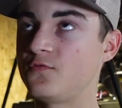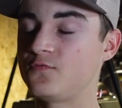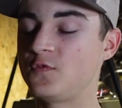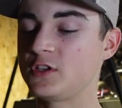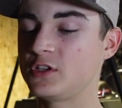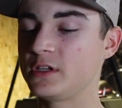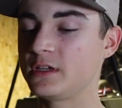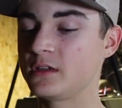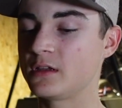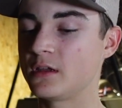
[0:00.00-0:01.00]

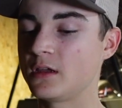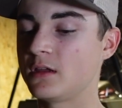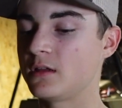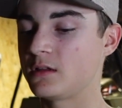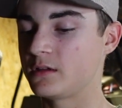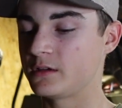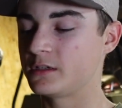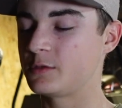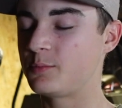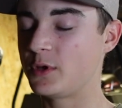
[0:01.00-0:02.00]
fishing
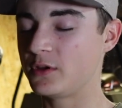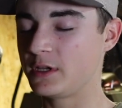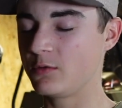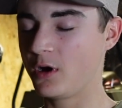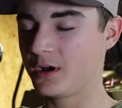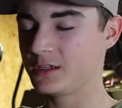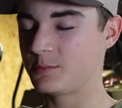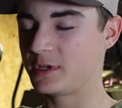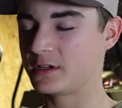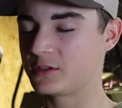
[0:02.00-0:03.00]
spinning rods,
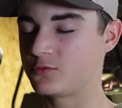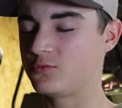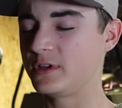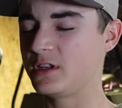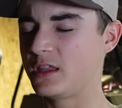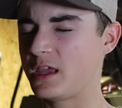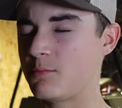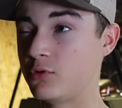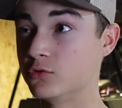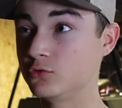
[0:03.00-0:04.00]
because when they
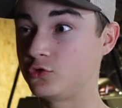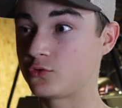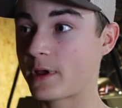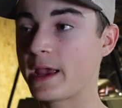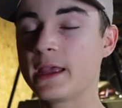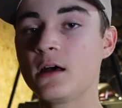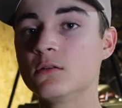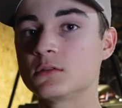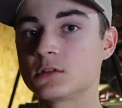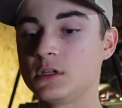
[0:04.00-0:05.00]
pull drag
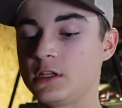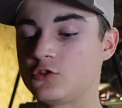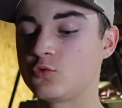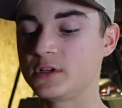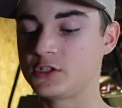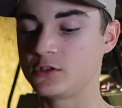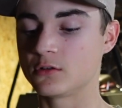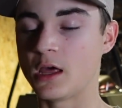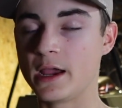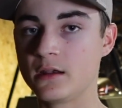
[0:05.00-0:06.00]
out, it twists your
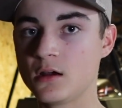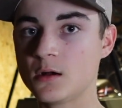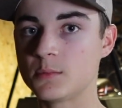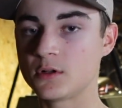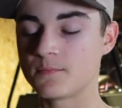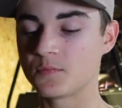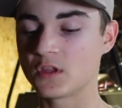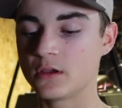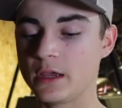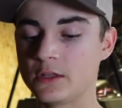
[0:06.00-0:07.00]
line up.
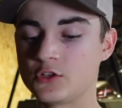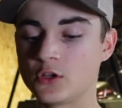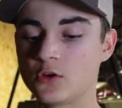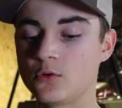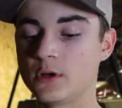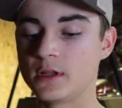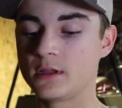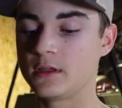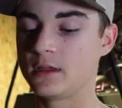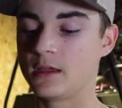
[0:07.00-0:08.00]
And so
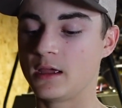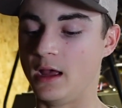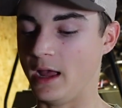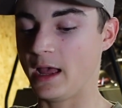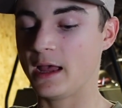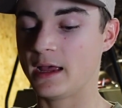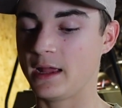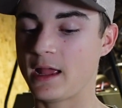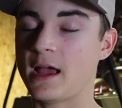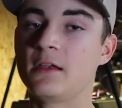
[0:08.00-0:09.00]

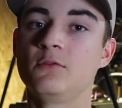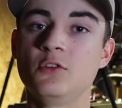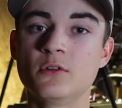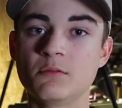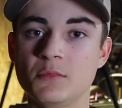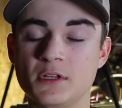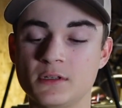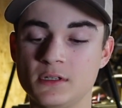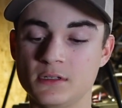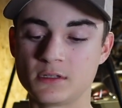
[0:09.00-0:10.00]
I don't do it because I